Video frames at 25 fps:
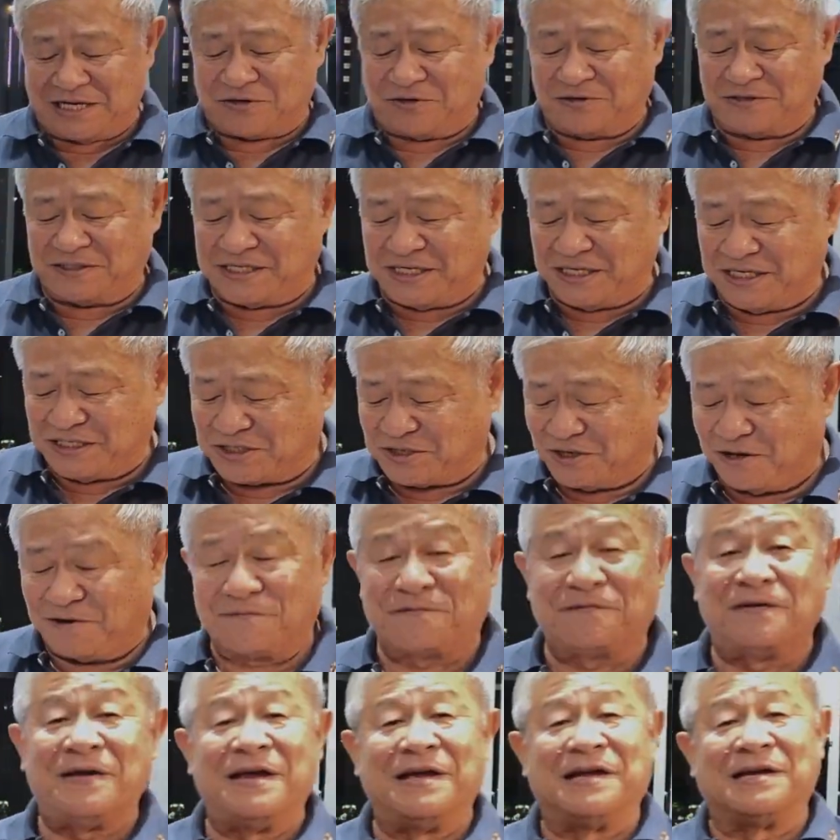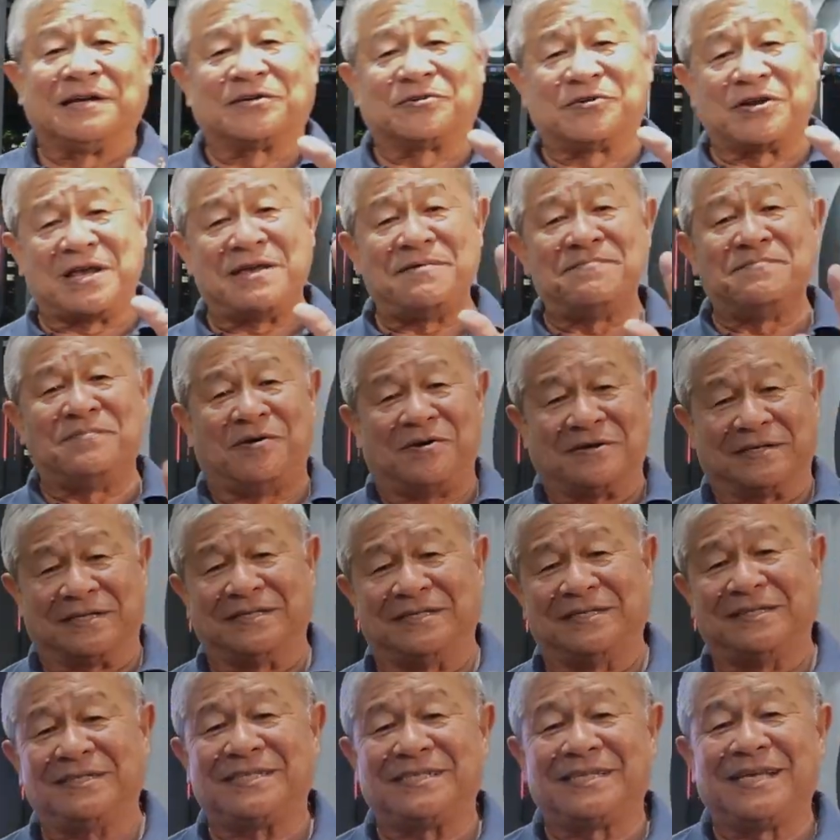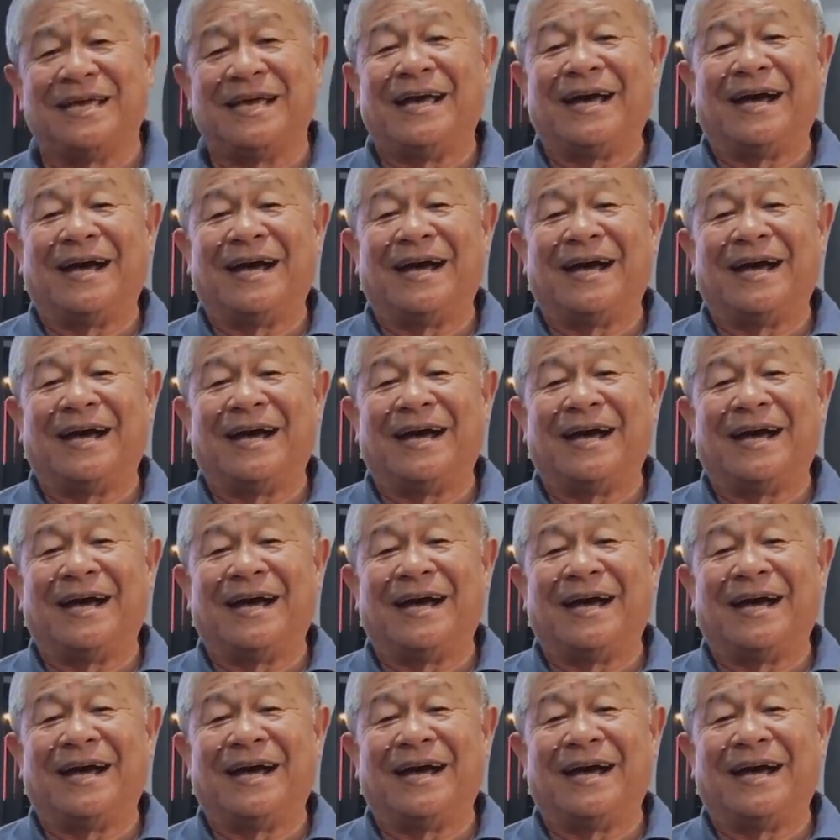consists of three models